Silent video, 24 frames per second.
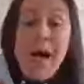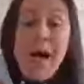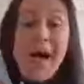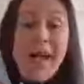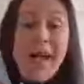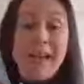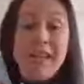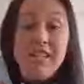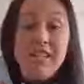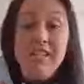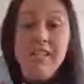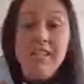who
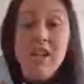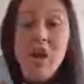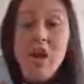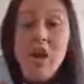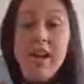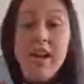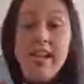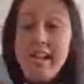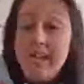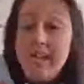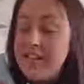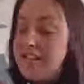had
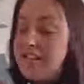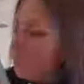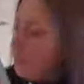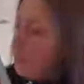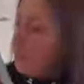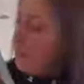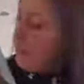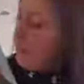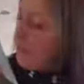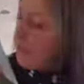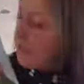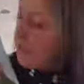tiger
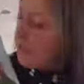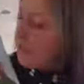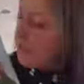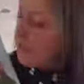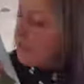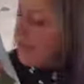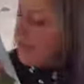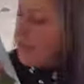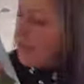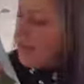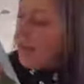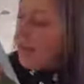
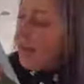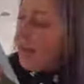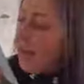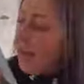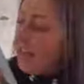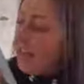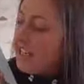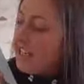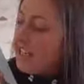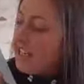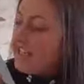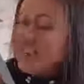slippers
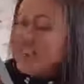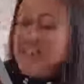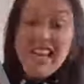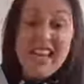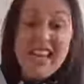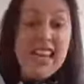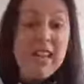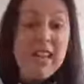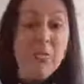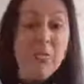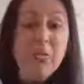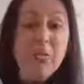and a
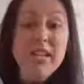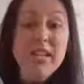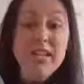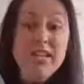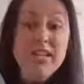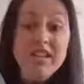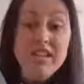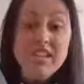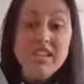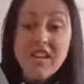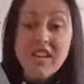ceiling with